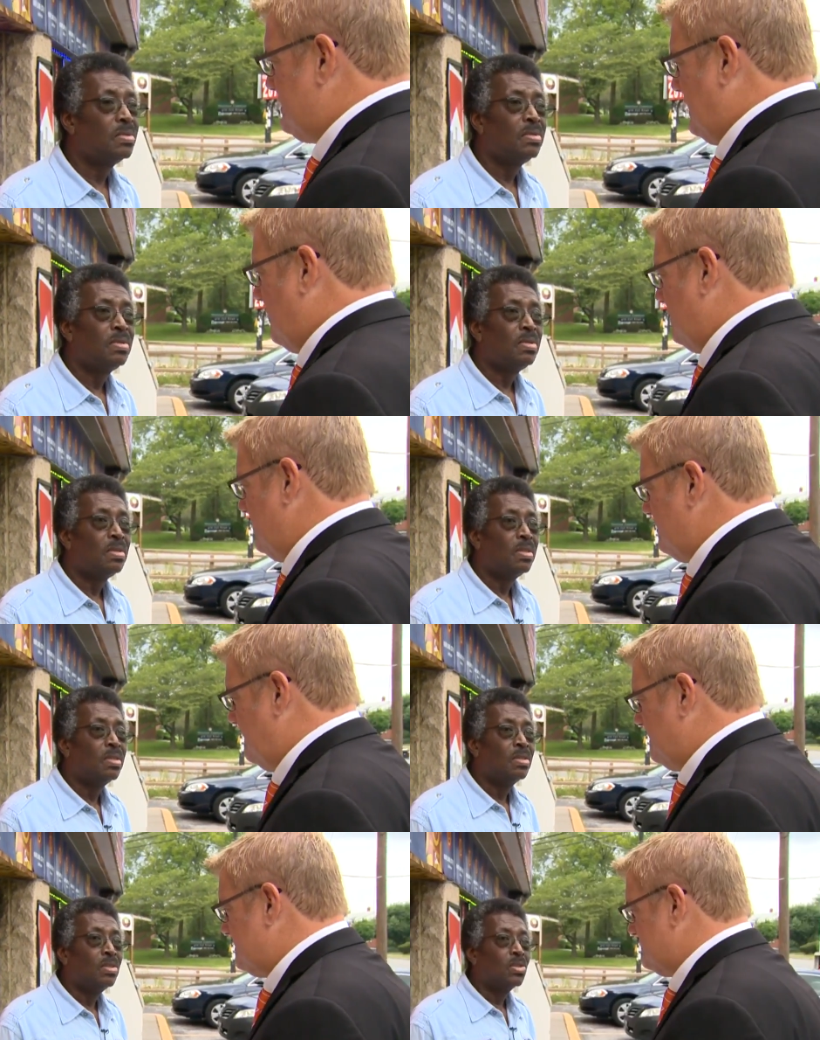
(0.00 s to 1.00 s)
Speaker 1: check all your
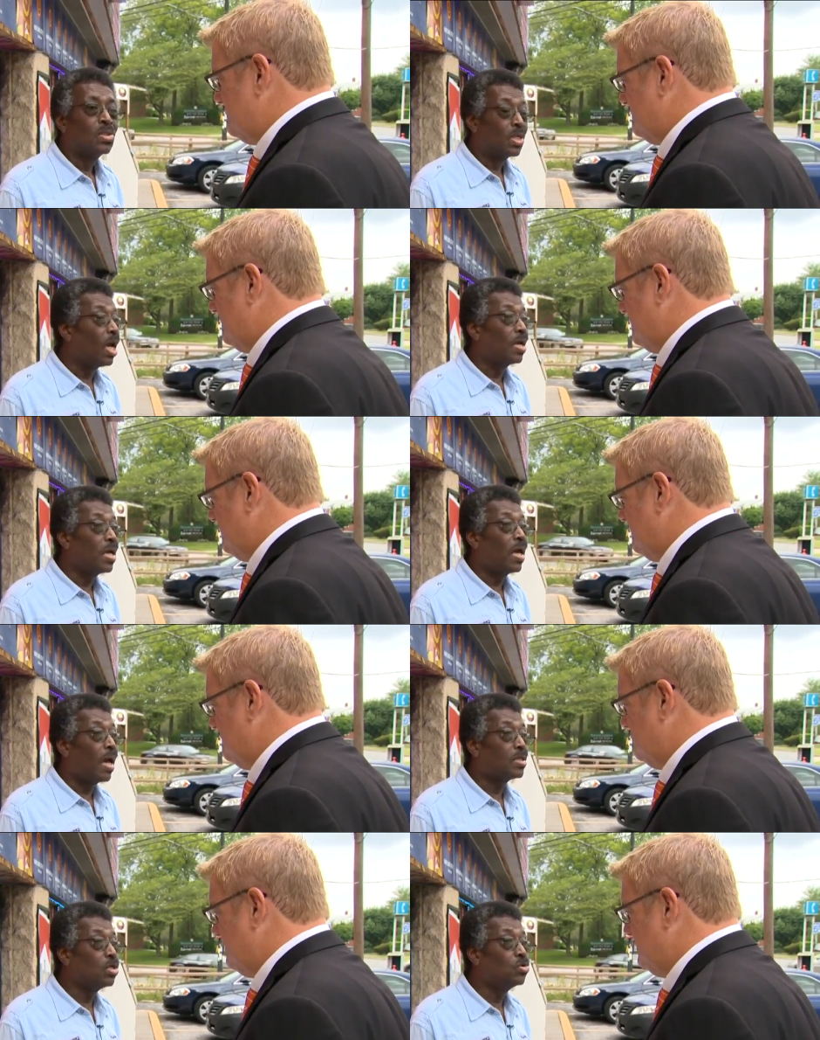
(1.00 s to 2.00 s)
numbers? Yeah,
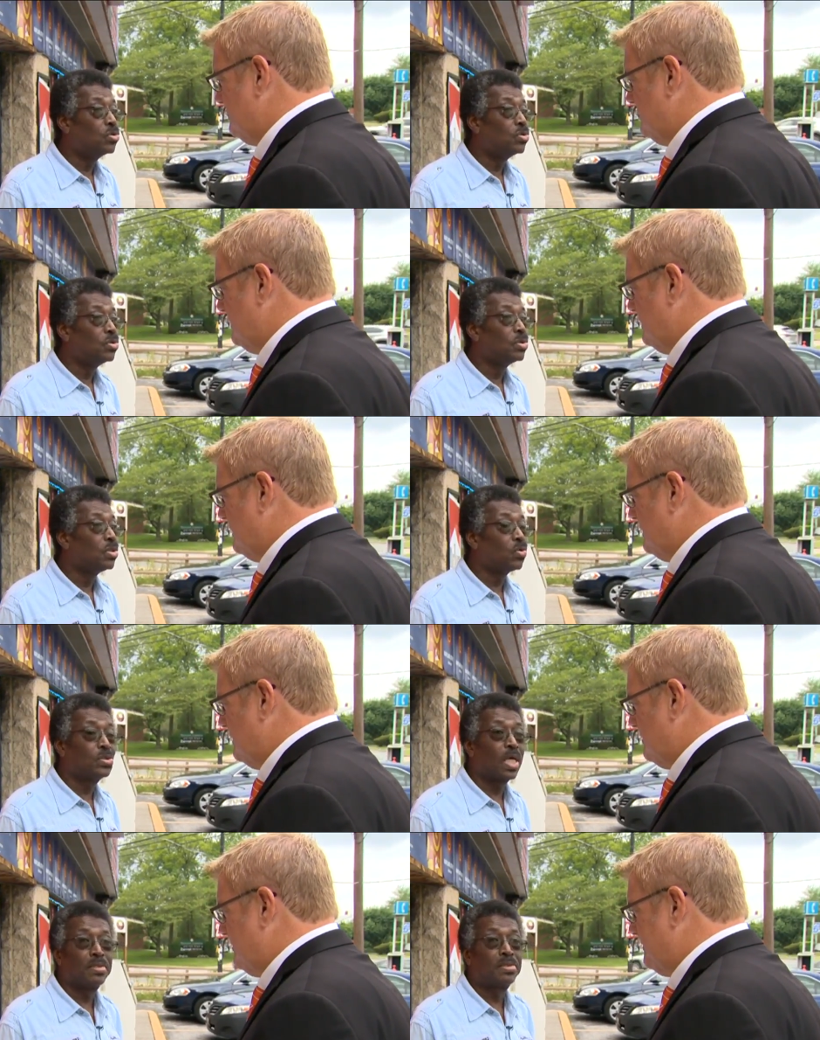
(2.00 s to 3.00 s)
Speaker 2: yeah, I do. You know,
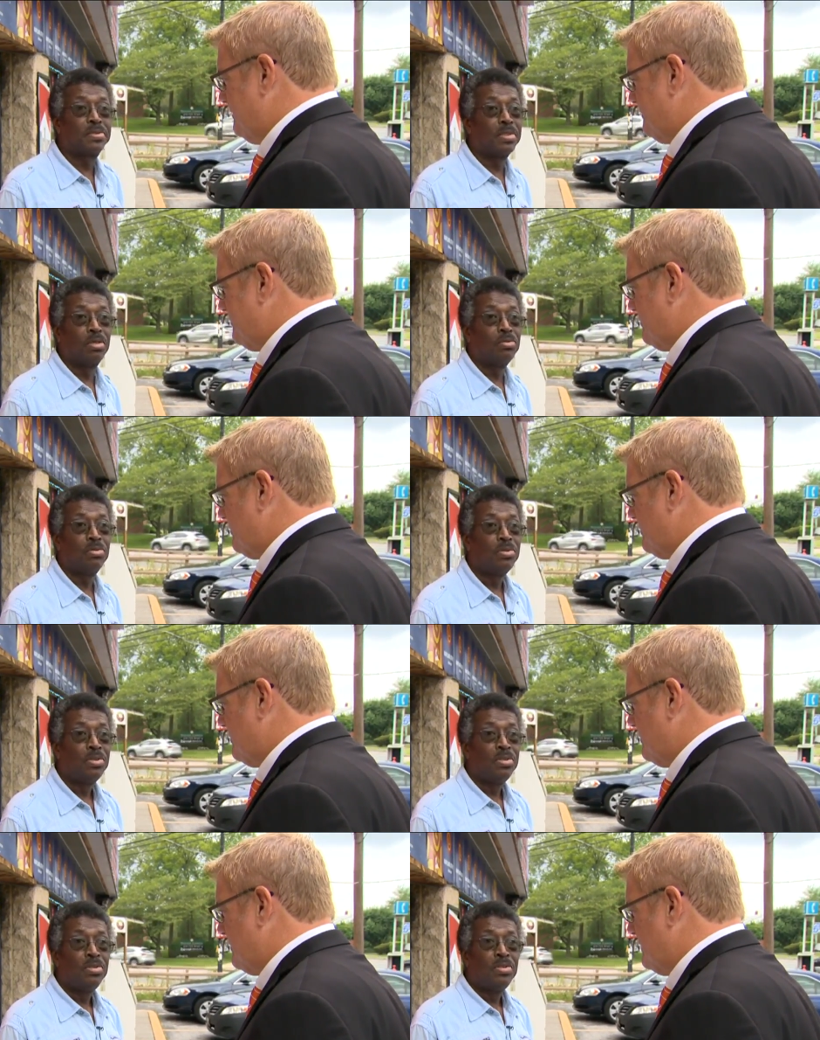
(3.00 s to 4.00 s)
since, you know,
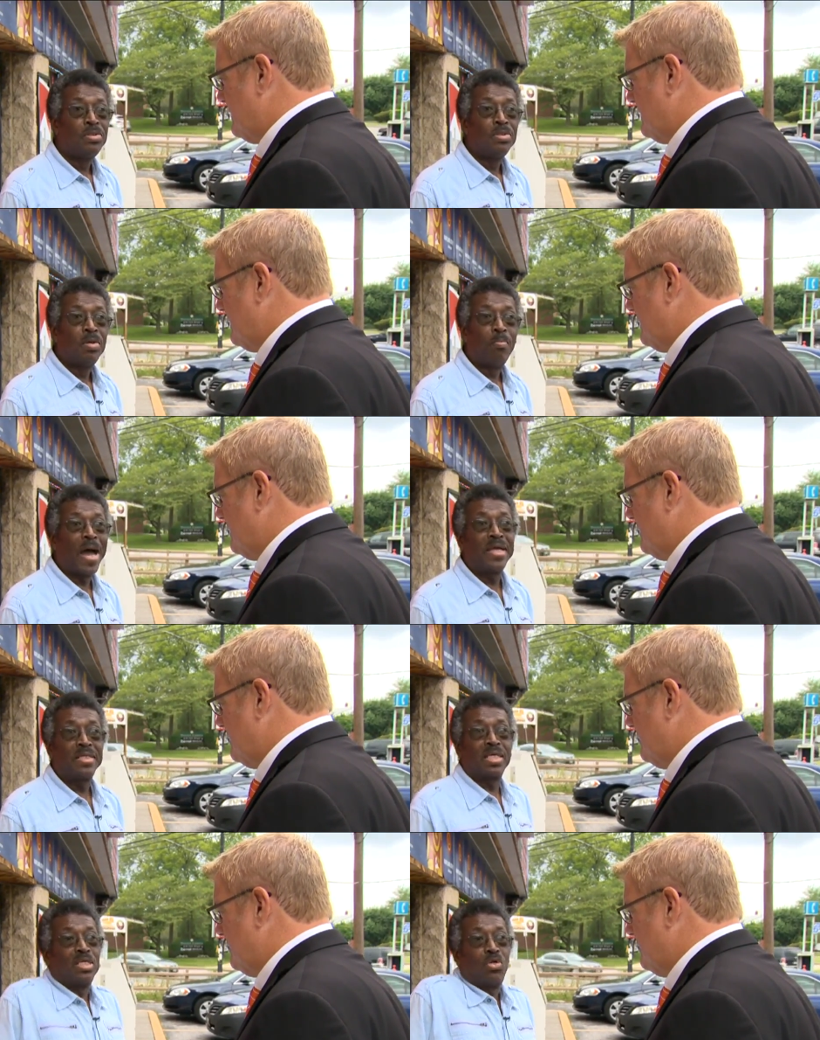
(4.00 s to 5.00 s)
buy
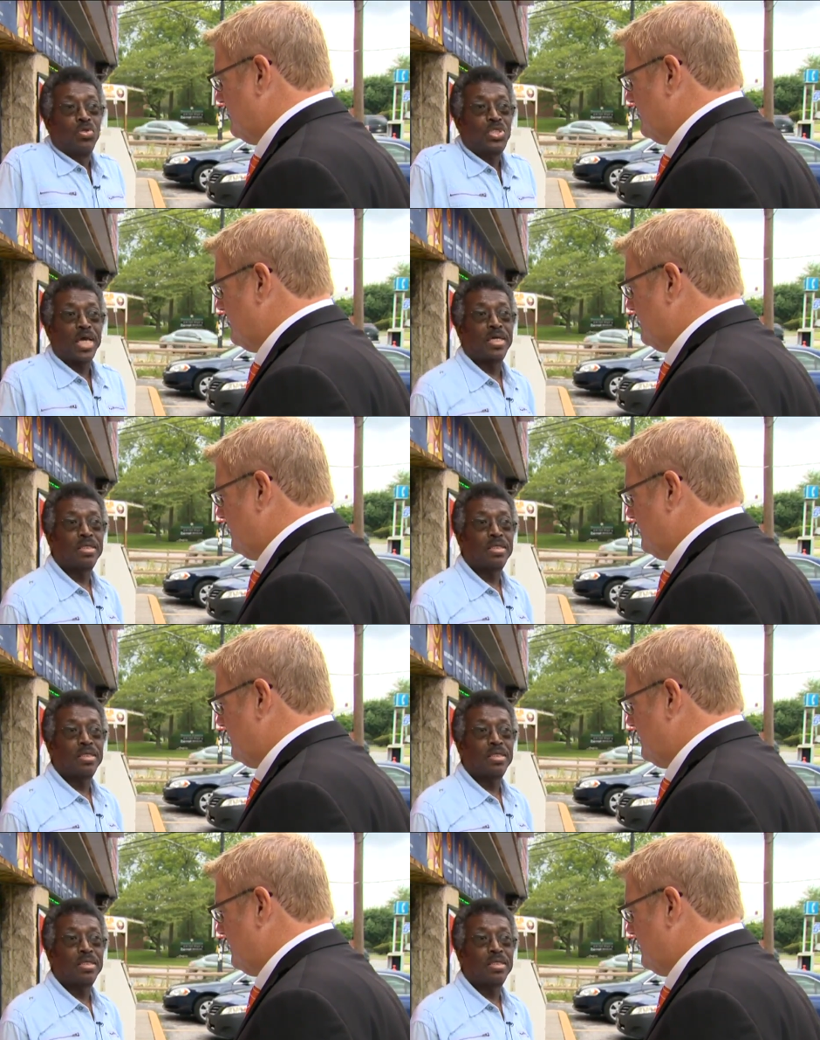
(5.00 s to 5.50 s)
anything you don't check